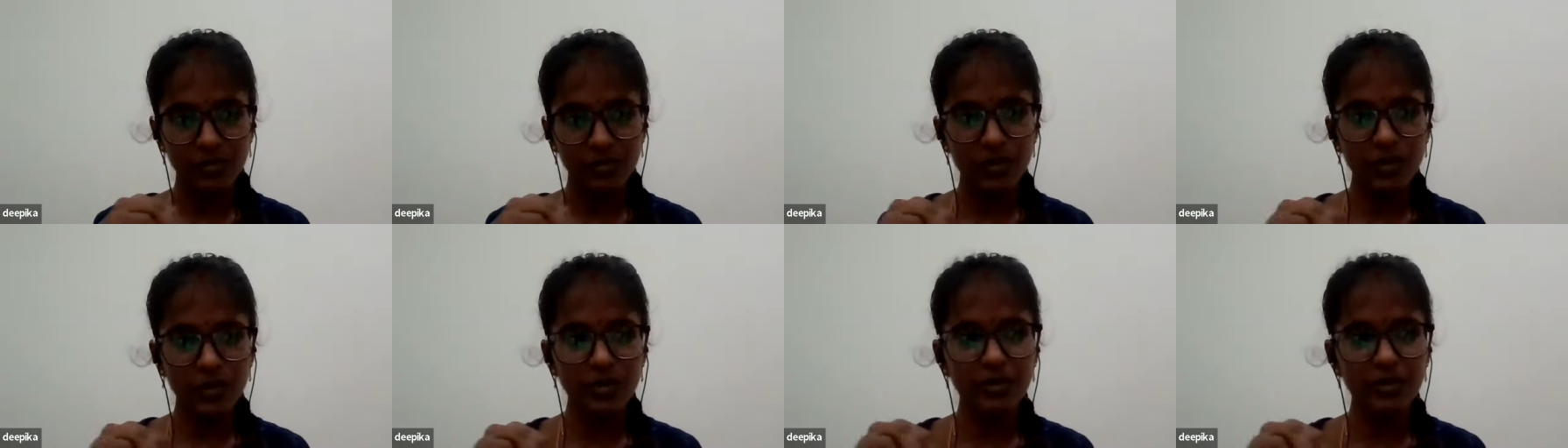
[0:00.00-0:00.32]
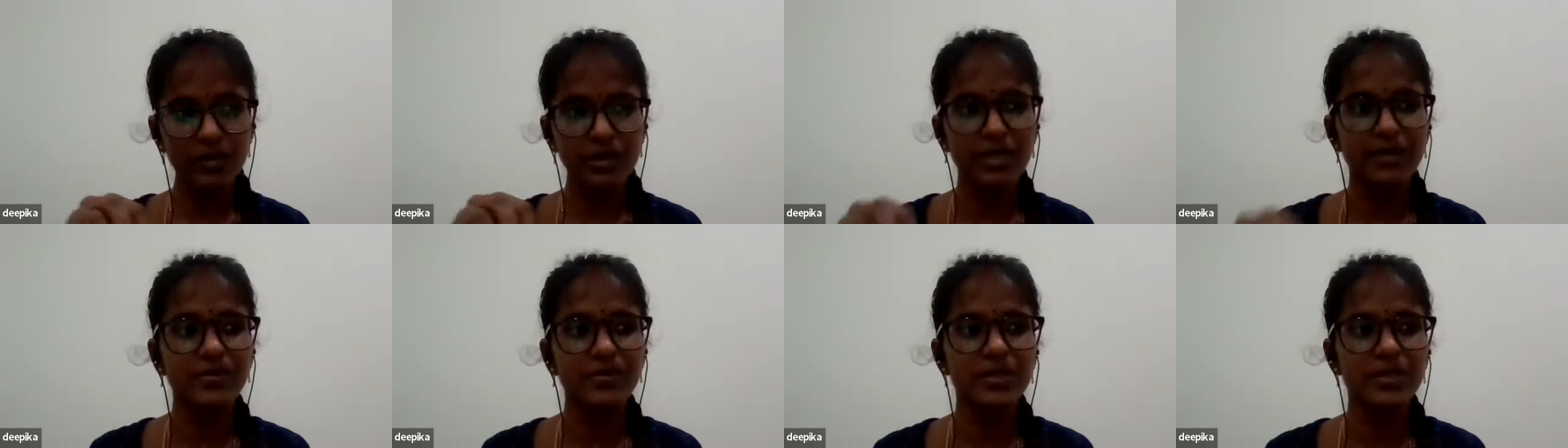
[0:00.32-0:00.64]

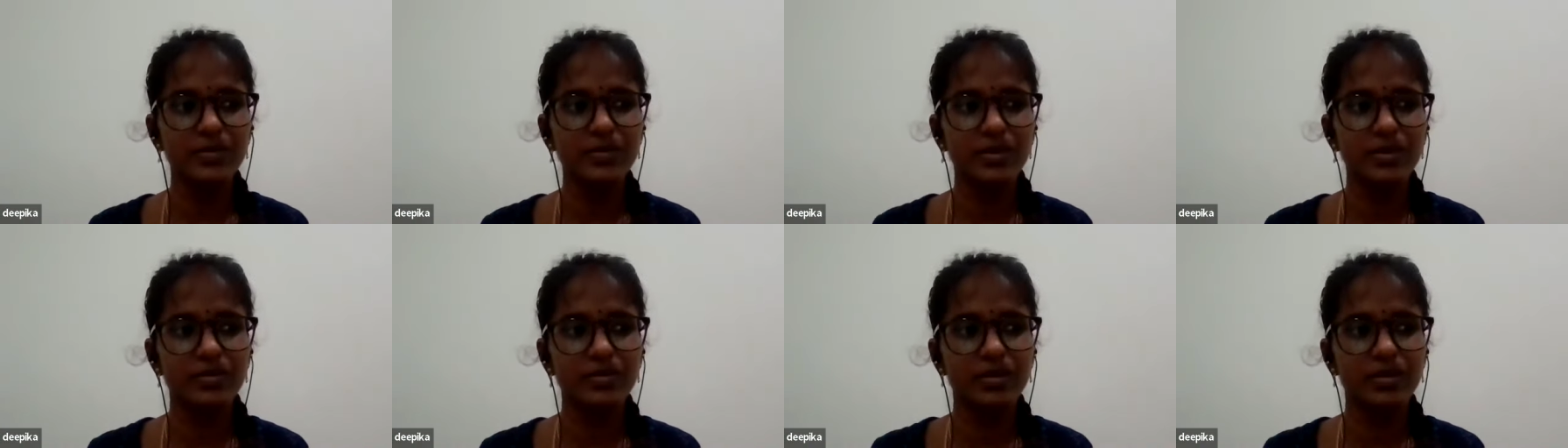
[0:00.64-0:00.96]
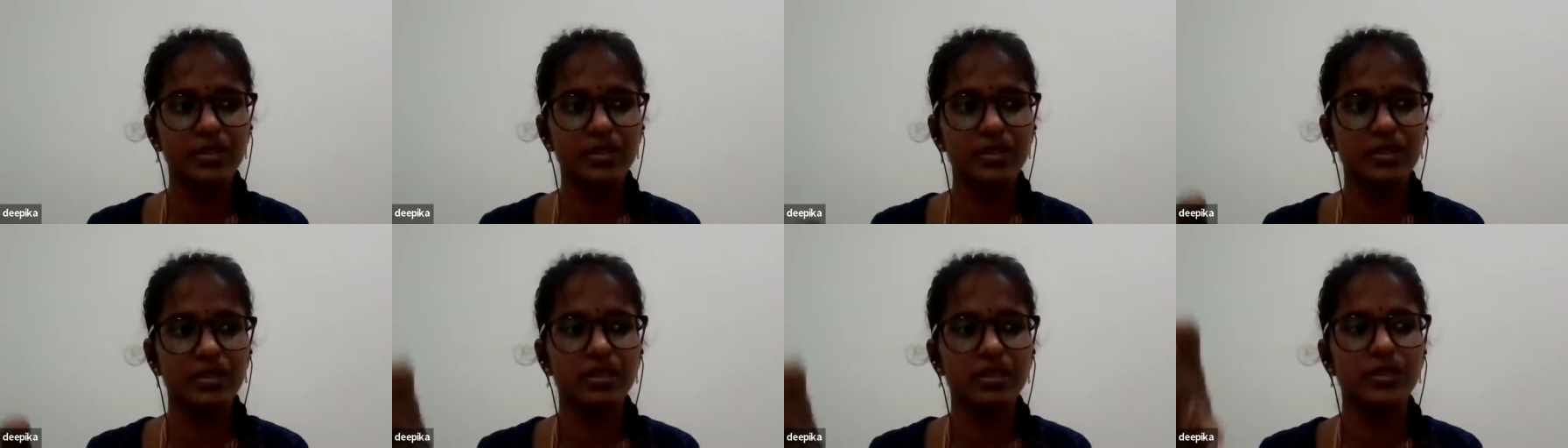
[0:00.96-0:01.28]
whatever commitment we
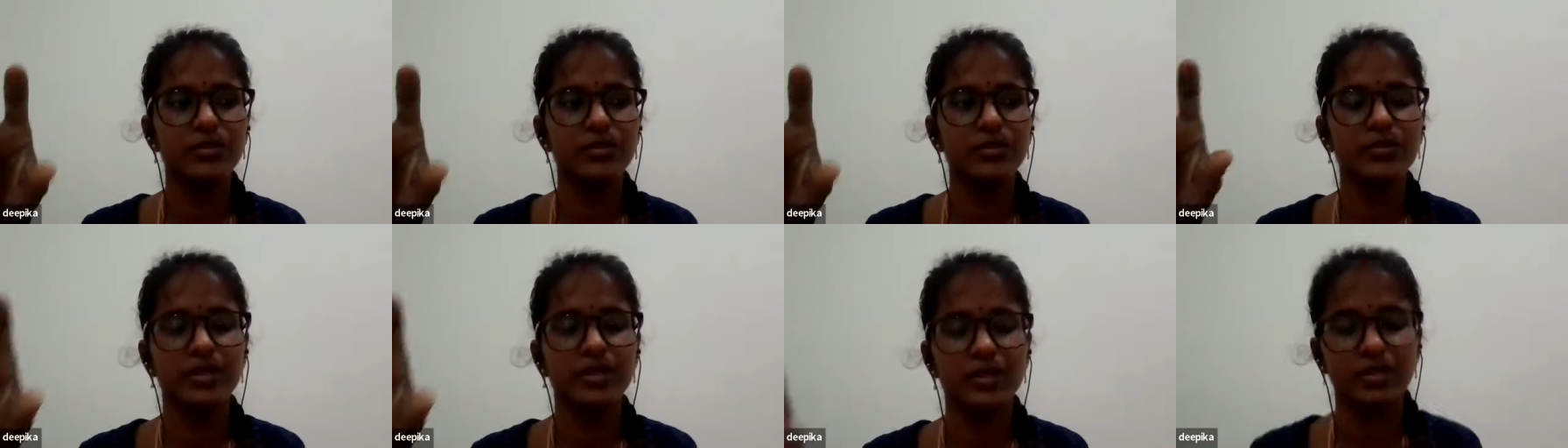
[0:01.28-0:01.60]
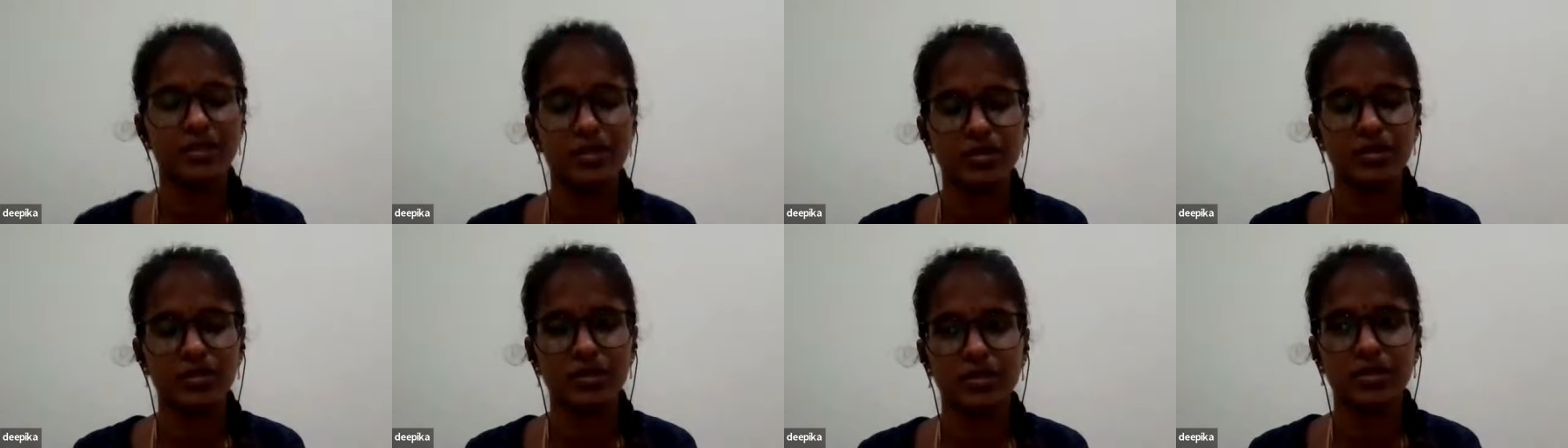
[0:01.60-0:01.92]
give for
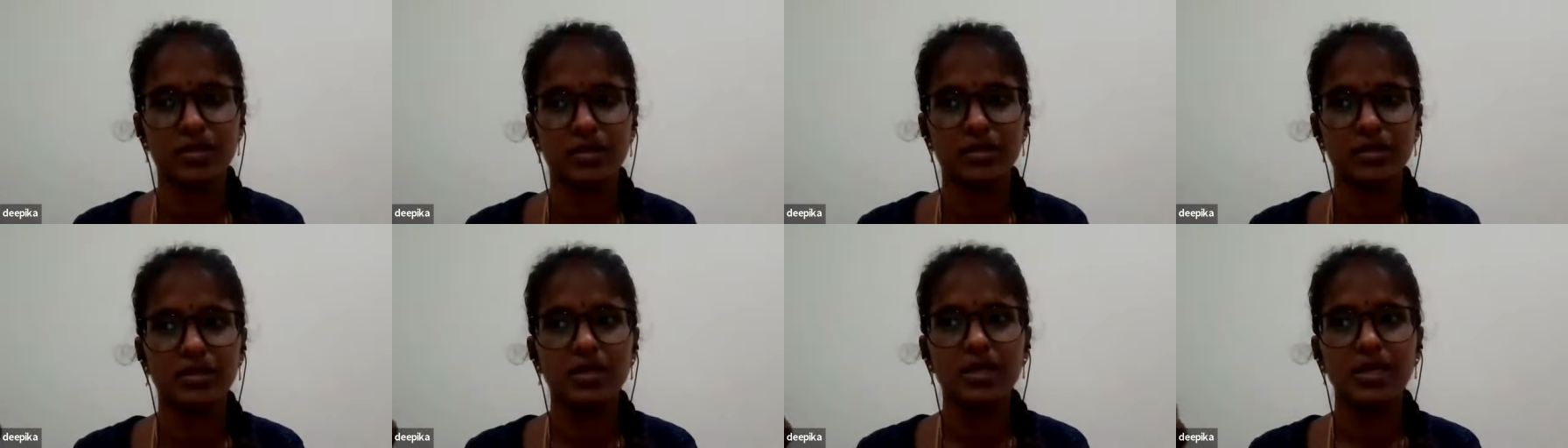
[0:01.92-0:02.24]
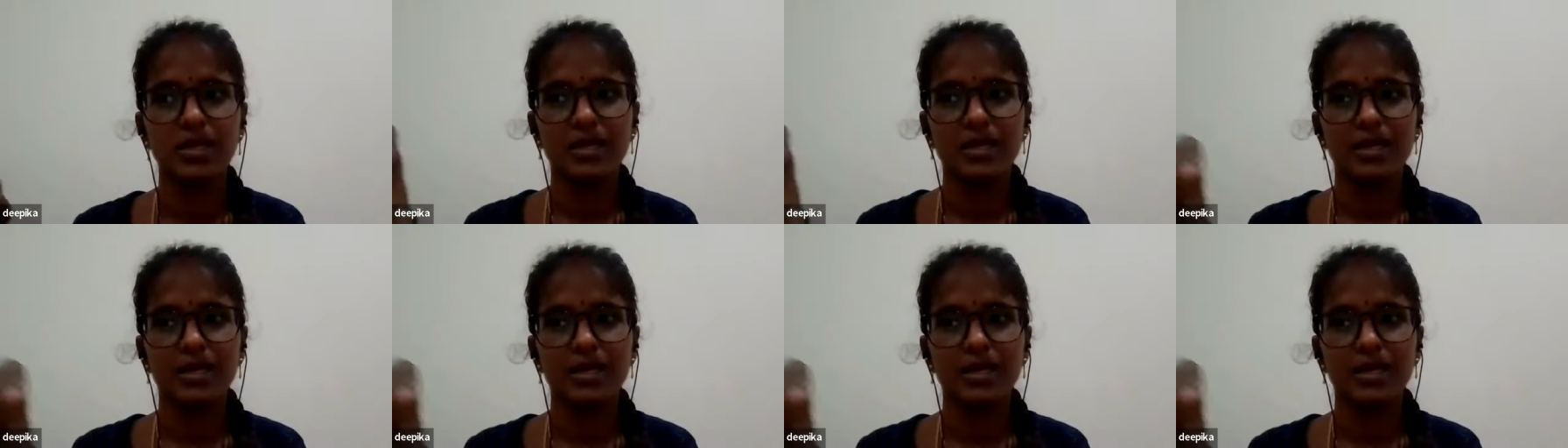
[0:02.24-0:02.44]
the resources